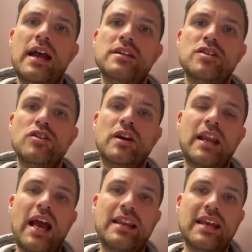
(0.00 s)
So you
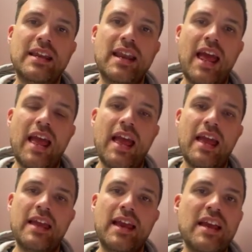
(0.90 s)
could add in a